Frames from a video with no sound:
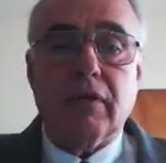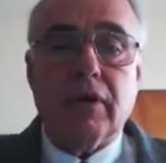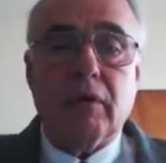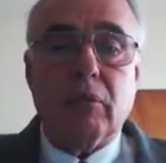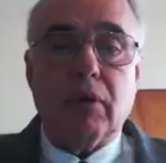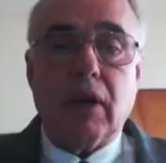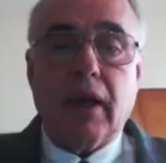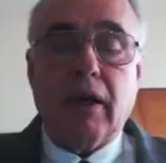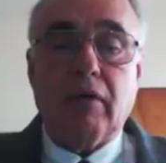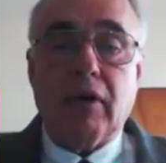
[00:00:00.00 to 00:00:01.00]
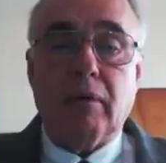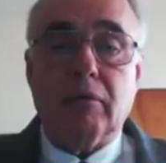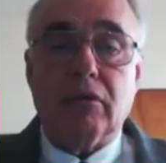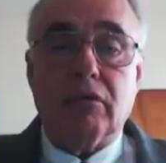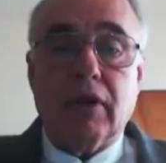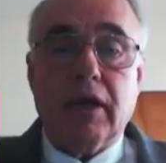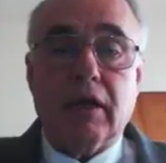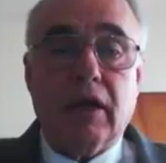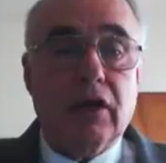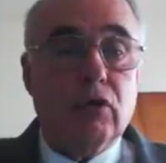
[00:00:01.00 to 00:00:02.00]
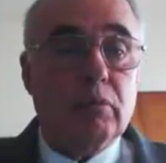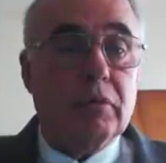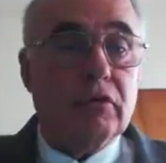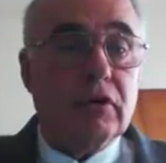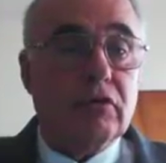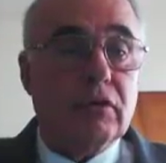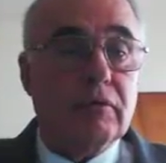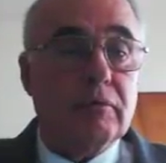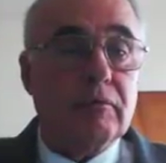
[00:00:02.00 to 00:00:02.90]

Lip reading: that would allow them to take a new position.